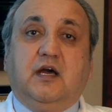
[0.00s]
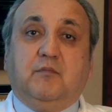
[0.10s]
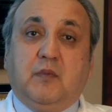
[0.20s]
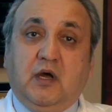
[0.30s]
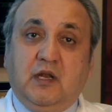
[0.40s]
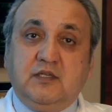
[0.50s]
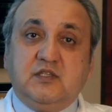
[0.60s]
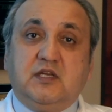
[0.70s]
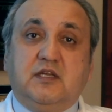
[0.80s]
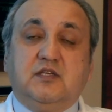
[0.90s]
modeling
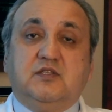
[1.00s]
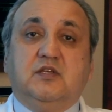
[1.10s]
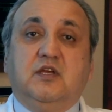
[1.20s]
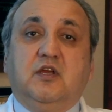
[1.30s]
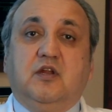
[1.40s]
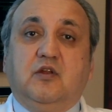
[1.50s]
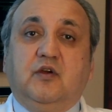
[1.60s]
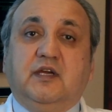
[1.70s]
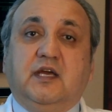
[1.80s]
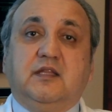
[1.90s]
studies
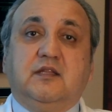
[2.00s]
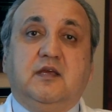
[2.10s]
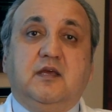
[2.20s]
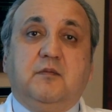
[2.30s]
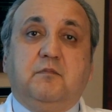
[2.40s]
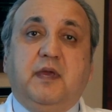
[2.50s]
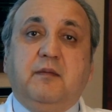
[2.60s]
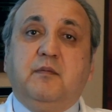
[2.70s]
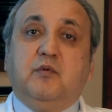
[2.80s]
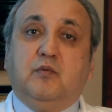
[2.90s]
looking at
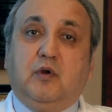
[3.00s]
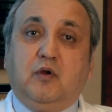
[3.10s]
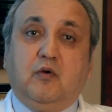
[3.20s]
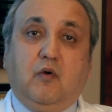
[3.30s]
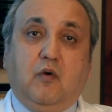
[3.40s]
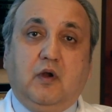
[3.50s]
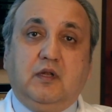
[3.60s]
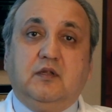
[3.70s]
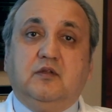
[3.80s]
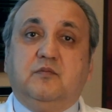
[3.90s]
baby boomer
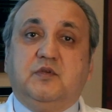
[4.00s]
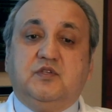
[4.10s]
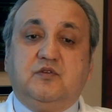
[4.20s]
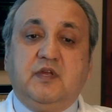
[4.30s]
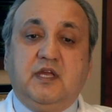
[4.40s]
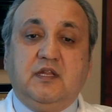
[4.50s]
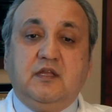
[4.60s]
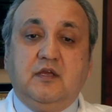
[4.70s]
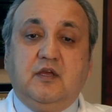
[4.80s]
cohort to be screened,